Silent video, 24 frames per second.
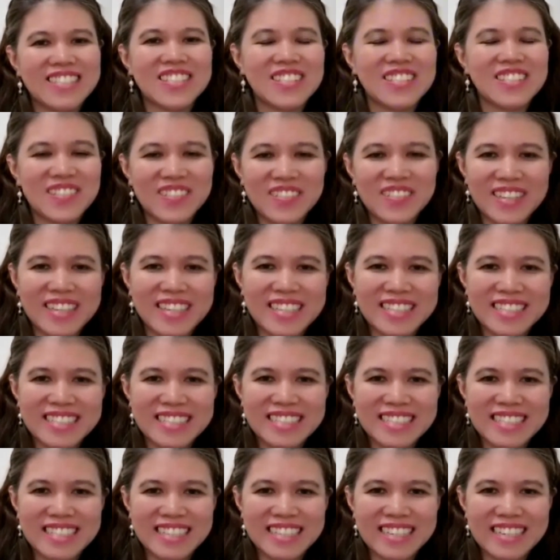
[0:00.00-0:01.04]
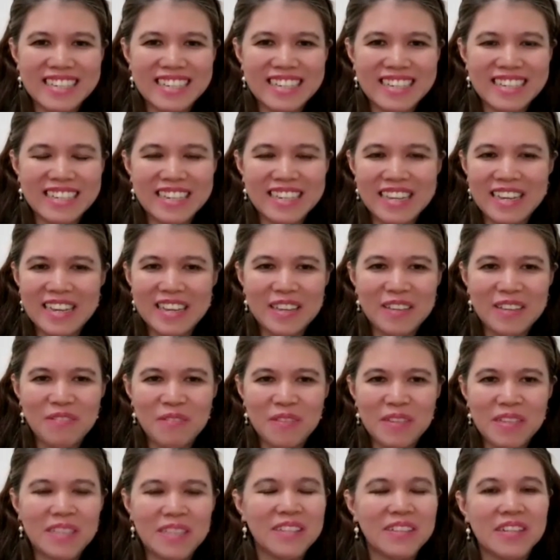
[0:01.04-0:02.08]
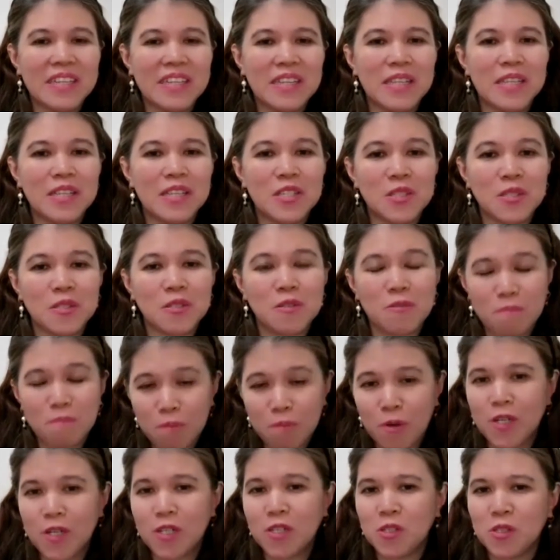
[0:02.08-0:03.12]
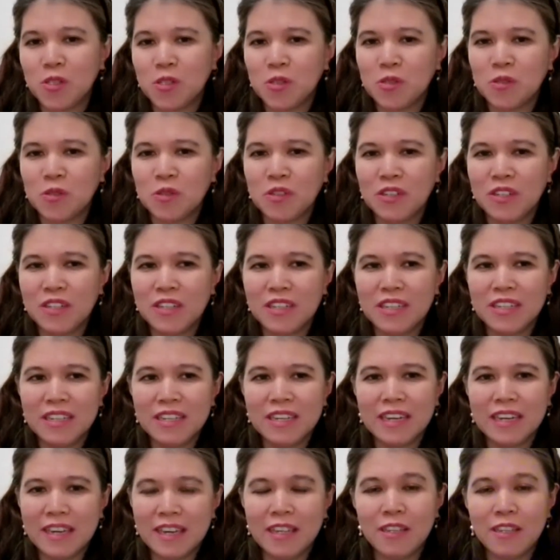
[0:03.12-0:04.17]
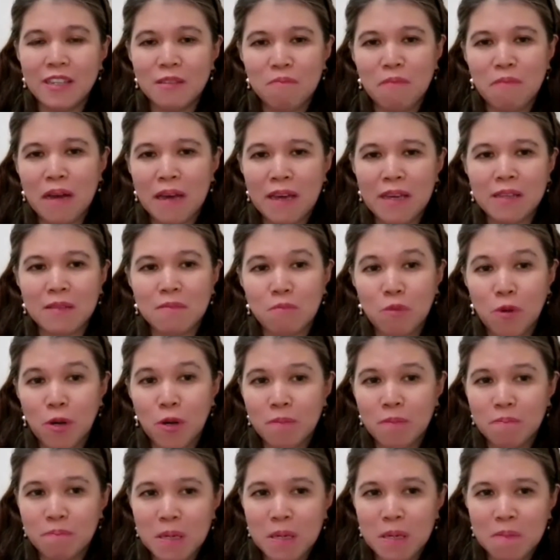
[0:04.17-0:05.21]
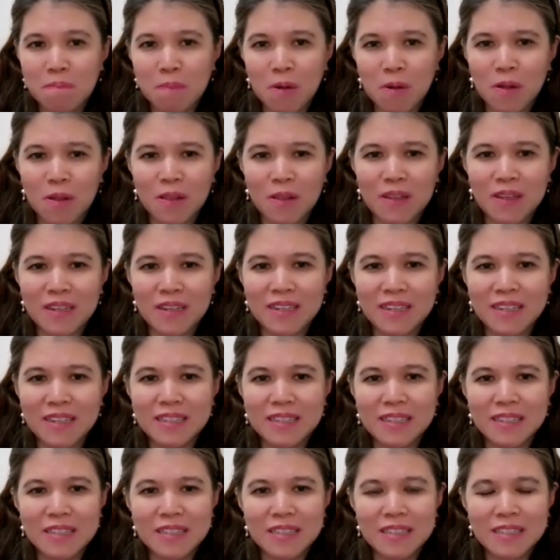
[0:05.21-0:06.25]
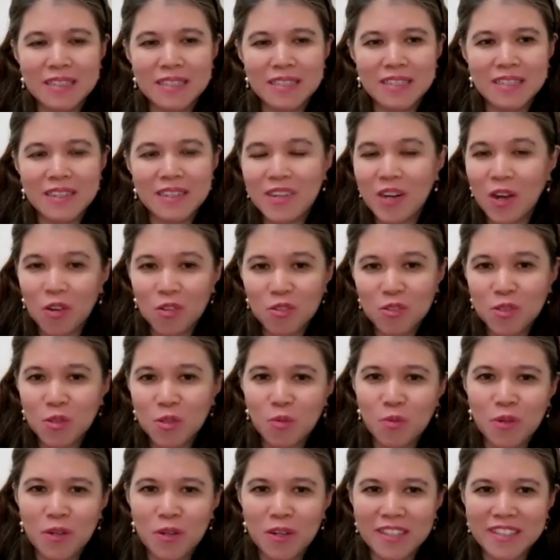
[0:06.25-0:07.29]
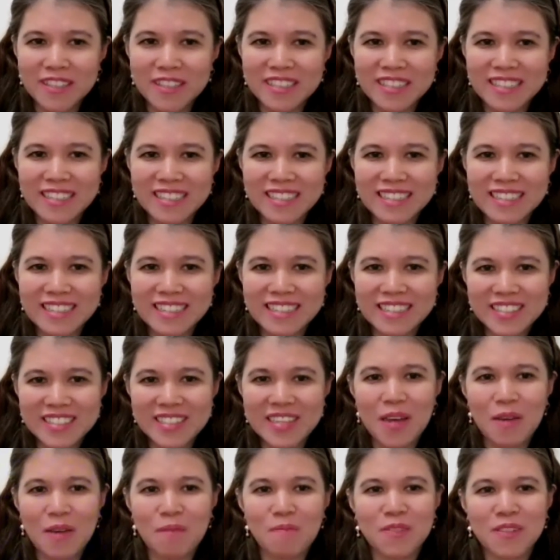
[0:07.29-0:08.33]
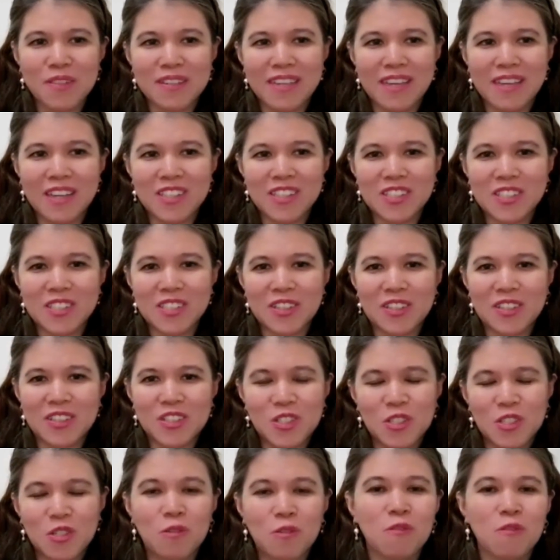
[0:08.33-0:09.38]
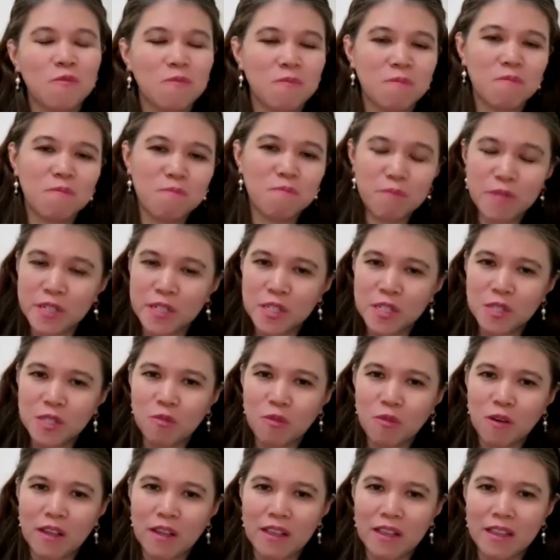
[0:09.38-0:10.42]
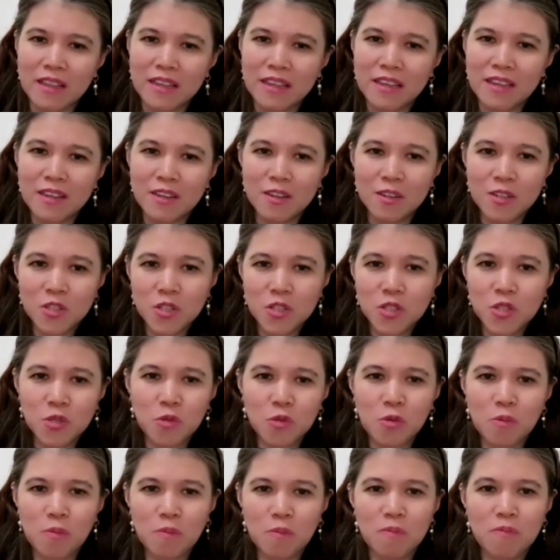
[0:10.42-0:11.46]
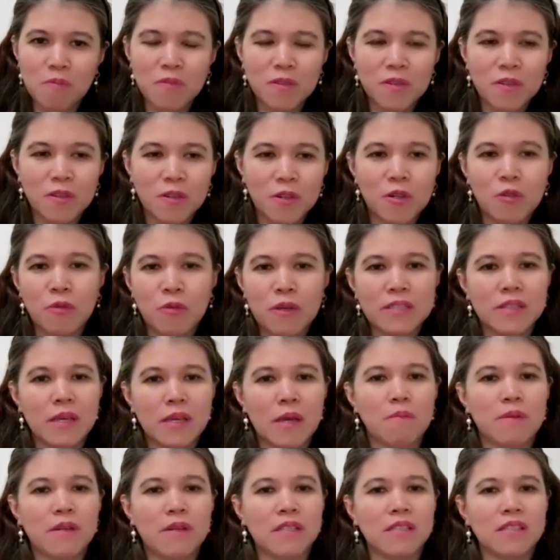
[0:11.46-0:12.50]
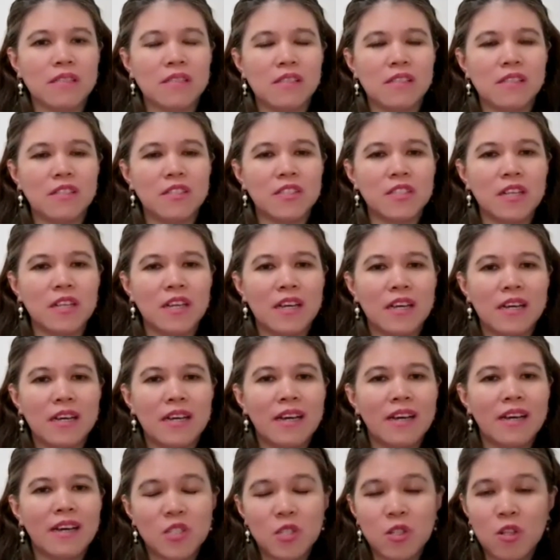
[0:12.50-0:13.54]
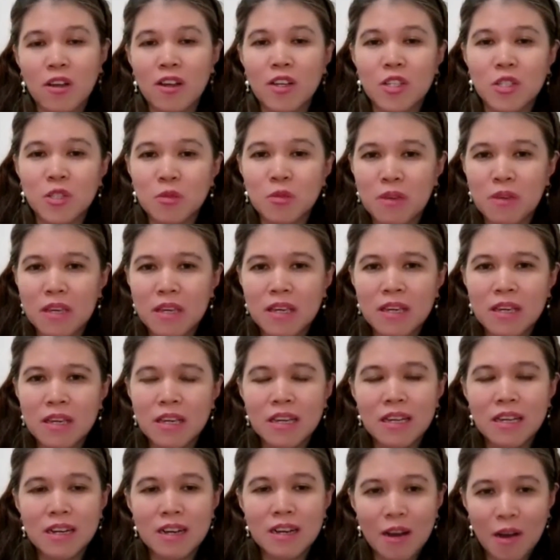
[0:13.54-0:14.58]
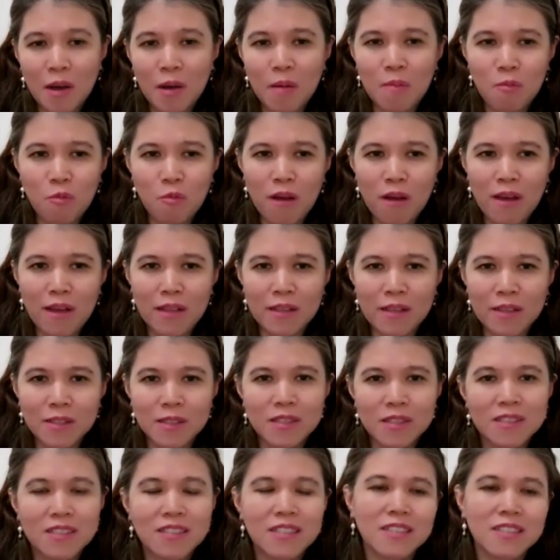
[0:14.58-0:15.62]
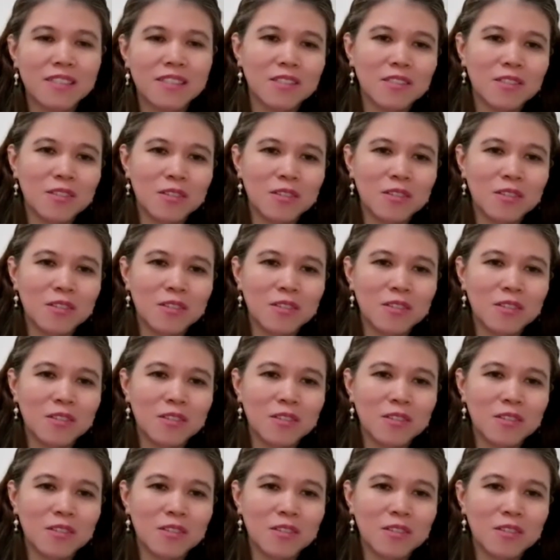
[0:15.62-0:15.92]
That's great. And I will really support you. I can invite more people around the world as I have connections through virtual, Zoom, or whatever it is. As long as we have one